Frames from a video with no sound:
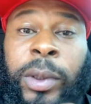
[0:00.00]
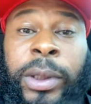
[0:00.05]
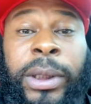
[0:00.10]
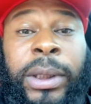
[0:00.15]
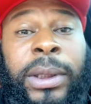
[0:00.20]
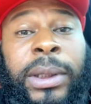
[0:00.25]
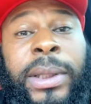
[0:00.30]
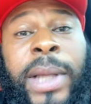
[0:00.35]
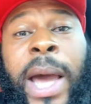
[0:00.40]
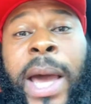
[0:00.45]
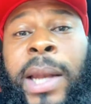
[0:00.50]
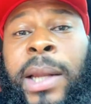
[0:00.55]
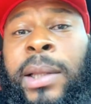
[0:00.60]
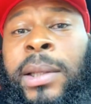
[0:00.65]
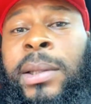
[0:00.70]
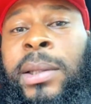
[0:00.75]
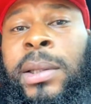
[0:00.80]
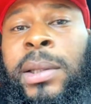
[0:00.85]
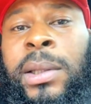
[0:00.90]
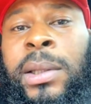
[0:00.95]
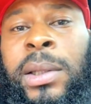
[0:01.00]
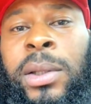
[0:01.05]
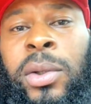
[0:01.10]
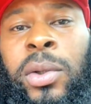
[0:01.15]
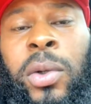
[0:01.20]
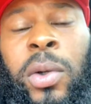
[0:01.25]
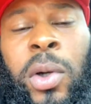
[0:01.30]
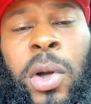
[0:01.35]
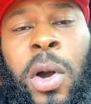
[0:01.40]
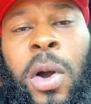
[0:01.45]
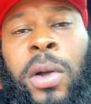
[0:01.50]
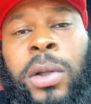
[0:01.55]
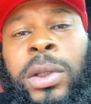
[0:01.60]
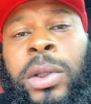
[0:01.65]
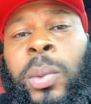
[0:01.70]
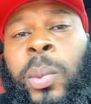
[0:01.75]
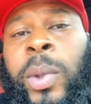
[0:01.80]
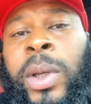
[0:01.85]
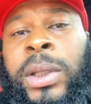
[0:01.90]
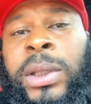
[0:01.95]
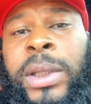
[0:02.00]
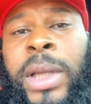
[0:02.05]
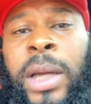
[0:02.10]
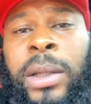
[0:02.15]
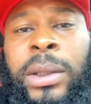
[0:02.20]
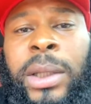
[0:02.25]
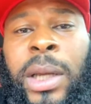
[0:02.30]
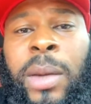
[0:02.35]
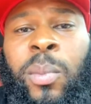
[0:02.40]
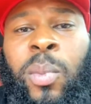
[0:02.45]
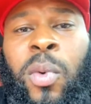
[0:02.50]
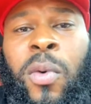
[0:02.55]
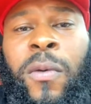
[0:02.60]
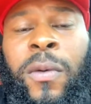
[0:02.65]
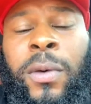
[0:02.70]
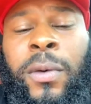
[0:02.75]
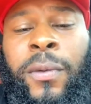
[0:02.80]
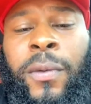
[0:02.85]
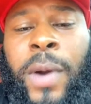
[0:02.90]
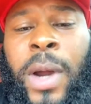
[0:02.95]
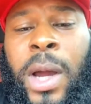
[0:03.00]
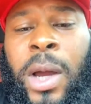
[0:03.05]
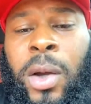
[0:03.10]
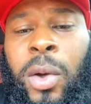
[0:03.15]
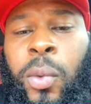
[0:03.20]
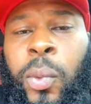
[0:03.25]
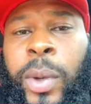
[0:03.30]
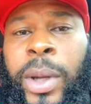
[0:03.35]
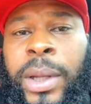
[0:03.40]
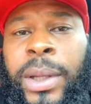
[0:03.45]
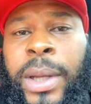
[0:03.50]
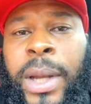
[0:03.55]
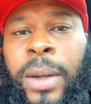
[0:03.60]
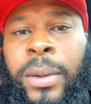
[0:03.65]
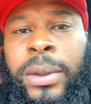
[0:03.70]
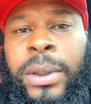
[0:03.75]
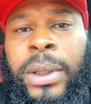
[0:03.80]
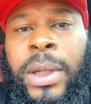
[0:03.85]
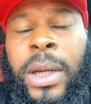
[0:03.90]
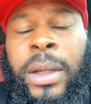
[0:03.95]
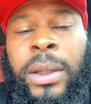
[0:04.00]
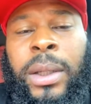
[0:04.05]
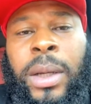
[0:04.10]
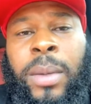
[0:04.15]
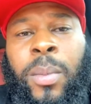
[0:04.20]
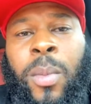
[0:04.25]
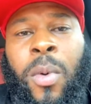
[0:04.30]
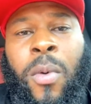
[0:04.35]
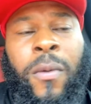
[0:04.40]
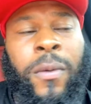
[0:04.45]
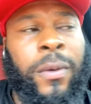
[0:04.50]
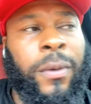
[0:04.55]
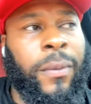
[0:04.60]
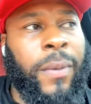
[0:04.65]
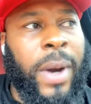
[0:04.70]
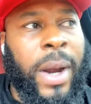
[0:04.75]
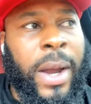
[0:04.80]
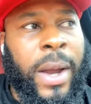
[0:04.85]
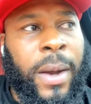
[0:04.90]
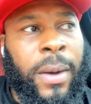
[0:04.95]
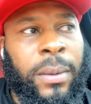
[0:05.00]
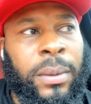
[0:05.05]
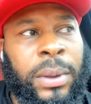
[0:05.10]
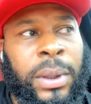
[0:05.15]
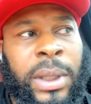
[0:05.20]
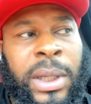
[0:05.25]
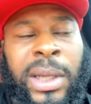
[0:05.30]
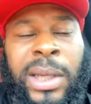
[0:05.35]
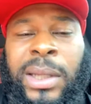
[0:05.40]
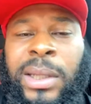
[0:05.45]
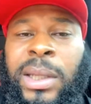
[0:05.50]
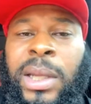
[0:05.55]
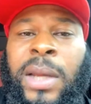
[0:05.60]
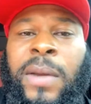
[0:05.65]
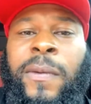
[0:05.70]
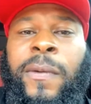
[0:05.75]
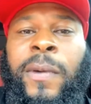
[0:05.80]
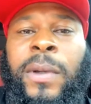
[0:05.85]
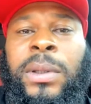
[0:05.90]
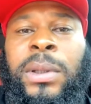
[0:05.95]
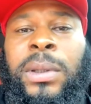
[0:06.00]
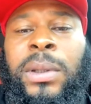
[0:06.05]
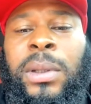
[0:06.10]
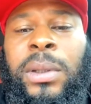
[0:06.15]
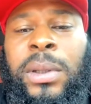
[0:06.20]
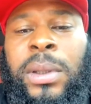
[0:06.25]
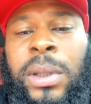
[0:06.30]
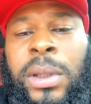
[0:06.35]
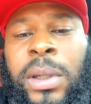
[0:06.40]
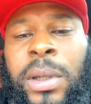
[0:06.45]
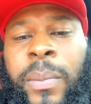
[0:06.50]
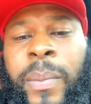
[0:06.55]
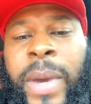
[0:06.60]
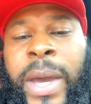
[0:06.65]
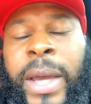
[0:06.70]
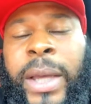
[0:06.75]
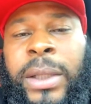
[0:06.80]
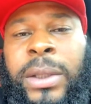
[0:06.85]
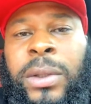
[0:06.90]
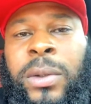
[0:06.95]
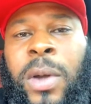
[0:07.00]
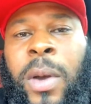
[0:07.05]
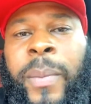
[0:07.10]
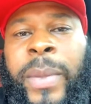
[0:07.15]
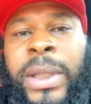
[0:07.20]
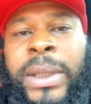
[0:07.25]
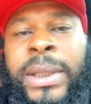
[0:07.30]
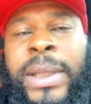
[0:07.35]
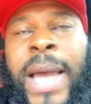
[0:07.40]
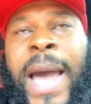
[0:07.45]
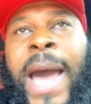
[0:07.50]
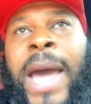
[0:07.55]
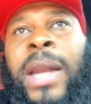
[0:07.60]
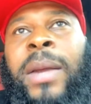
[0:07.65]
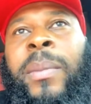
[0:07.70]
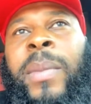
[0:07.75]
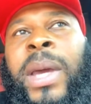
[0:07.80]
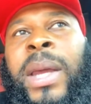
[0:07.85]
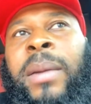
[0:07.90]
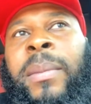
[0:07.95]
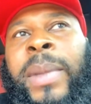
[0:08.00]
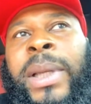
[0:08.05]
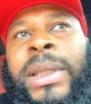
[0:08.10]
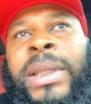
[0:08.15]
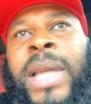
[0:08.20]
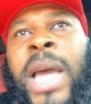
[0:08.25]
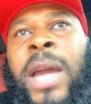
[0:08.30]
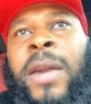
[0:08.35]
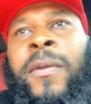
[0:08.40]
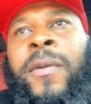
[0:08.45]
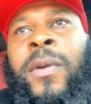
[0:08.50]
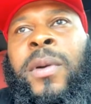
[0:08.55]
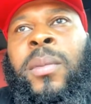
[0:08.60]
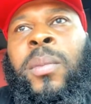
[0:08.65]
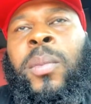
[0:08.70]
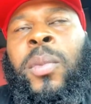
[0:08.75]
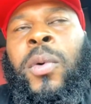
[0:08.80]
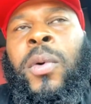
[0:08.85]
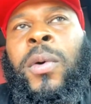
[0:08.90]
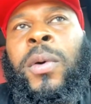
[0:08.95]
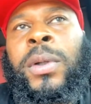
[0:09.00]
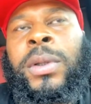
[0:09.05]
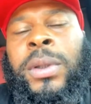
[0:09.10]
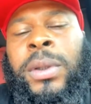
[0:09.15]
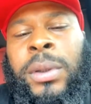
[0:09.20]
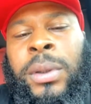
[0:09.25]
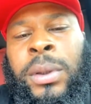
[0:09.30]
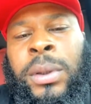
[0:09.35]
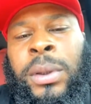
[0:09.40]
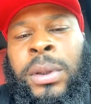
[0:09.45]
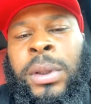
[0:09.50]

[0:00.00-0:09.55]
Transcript: Was excited to see, Carson Wentz out there moving around, Quentin Nelson out there moving around. Defense look good, man. So I'm excited, man. I'm excited for them boys.